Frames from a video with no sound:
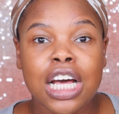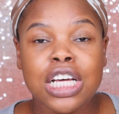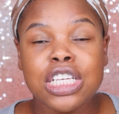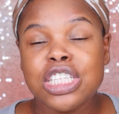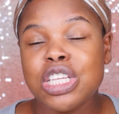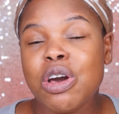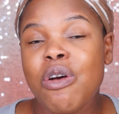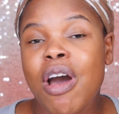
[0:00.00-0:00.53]

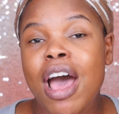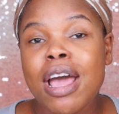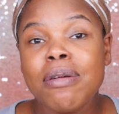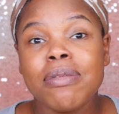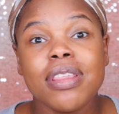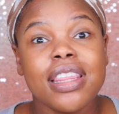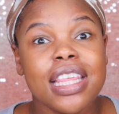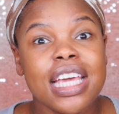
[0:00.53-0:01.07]
So
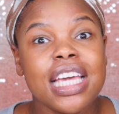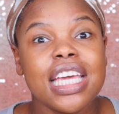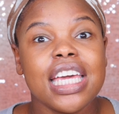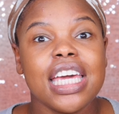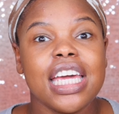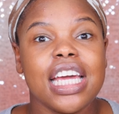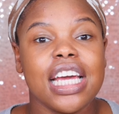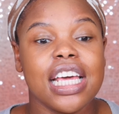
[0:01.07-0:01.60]
I'm
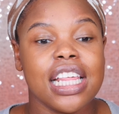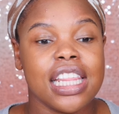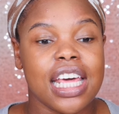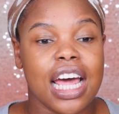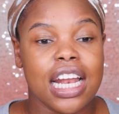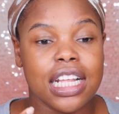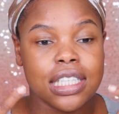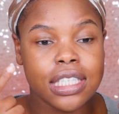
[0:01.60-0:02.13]
thinking
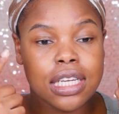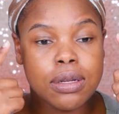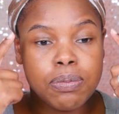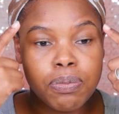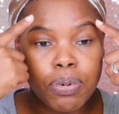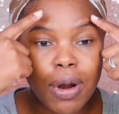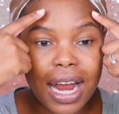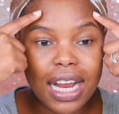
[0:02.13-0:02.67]
that it
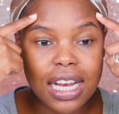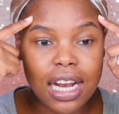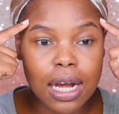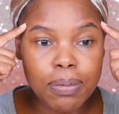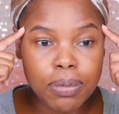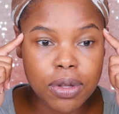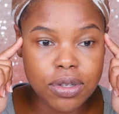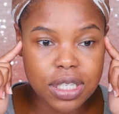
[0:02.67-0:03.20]
did brighten
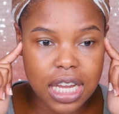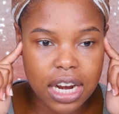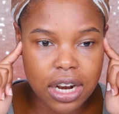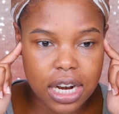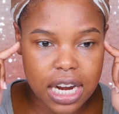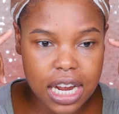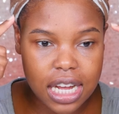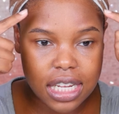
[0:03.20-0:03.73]
up those
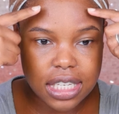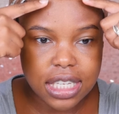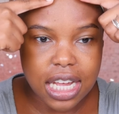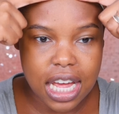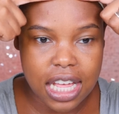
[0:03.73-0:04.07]
areas,